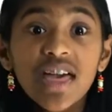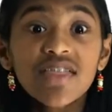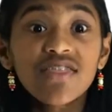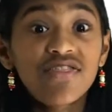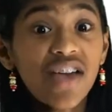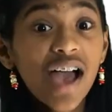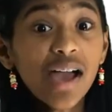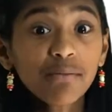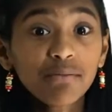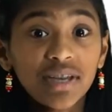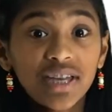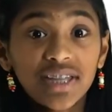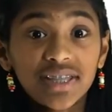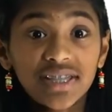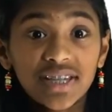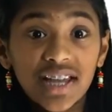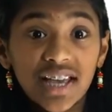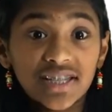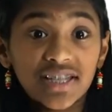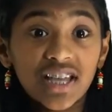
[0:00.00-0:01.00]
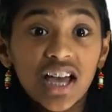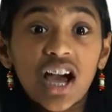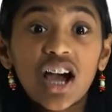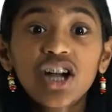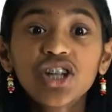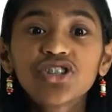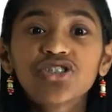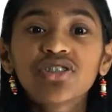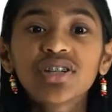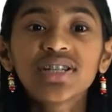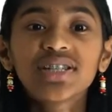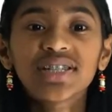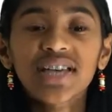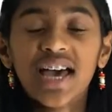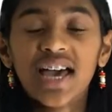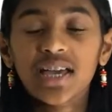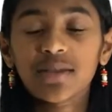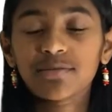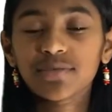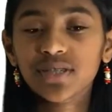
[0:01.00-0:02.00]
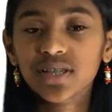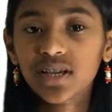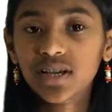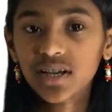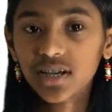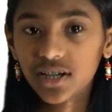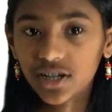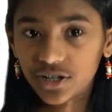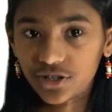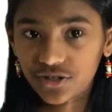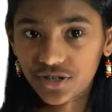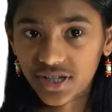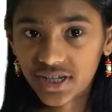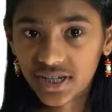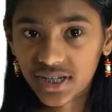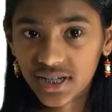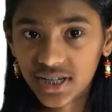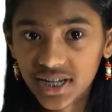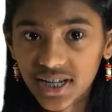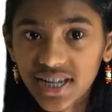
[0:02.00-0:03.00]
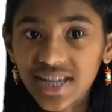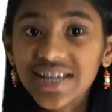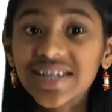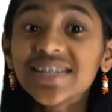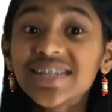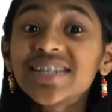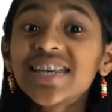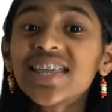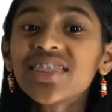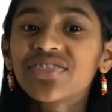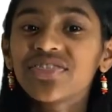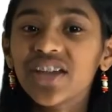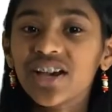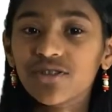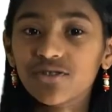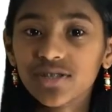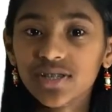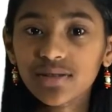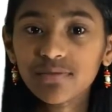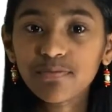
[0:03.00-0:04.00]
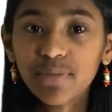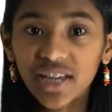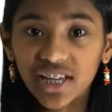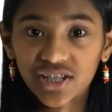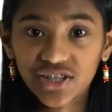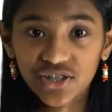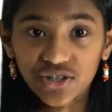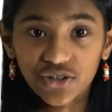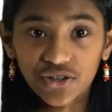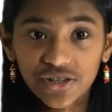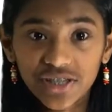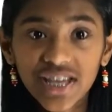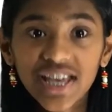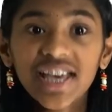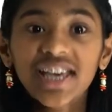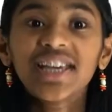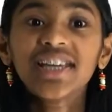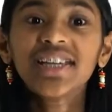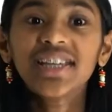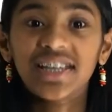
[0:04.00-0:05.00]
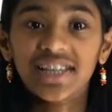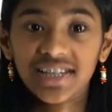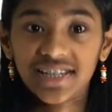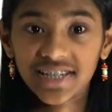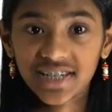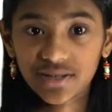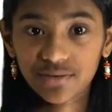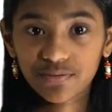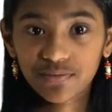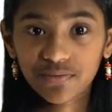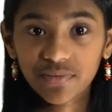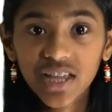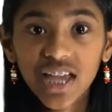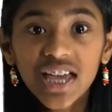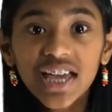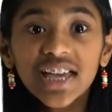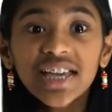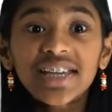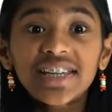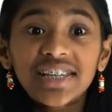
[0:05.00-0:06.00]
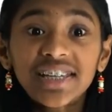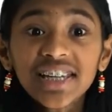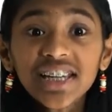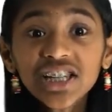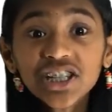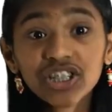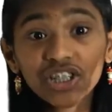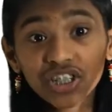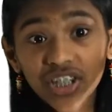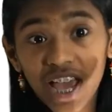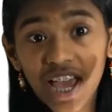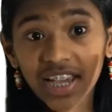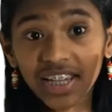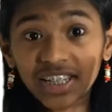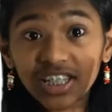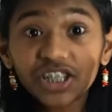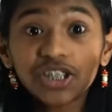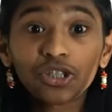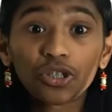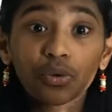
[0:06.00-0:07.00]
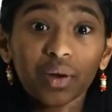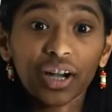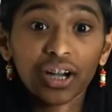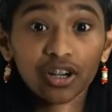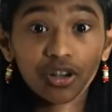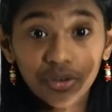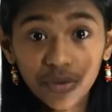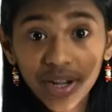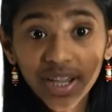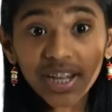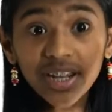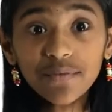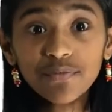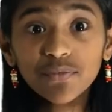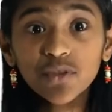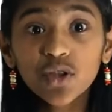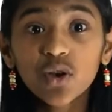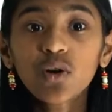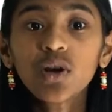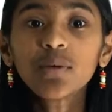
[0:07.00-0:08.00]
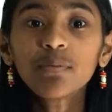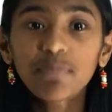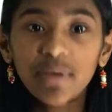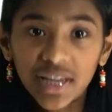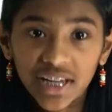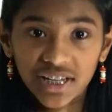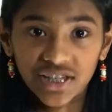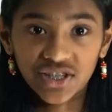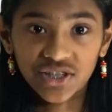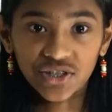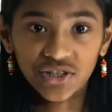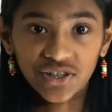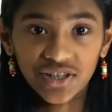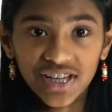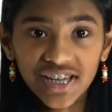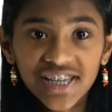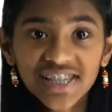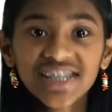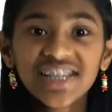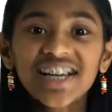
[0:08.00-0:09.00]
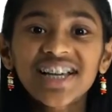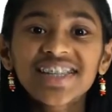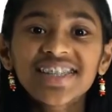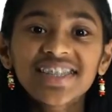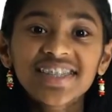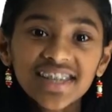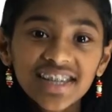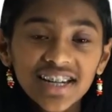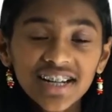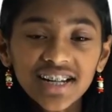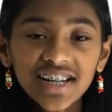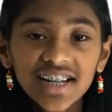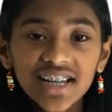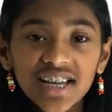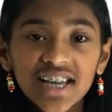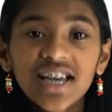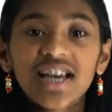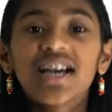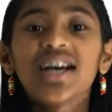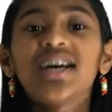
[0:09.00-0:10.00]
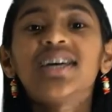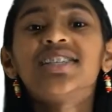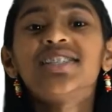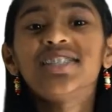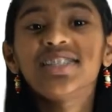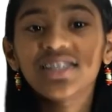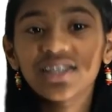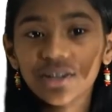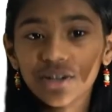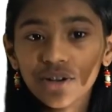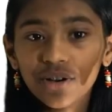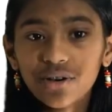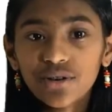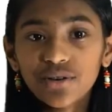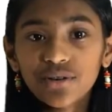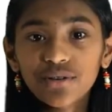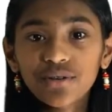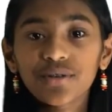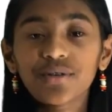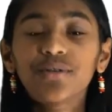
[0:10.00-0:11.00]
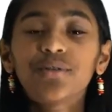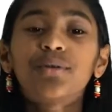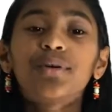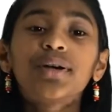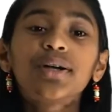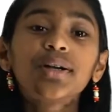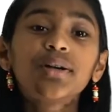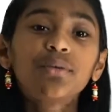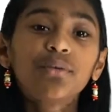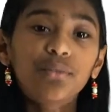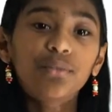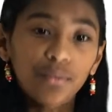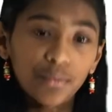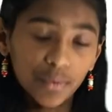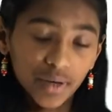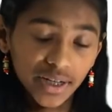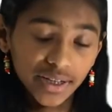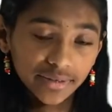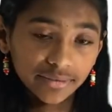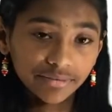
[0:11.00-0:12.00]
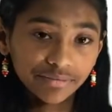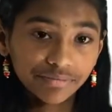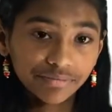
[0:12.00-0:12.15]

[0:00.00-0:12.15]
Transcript: that means it has 100 times 100, 10,000 pixels in it. Each tiny square grid or pixel is considered a 0 or 1.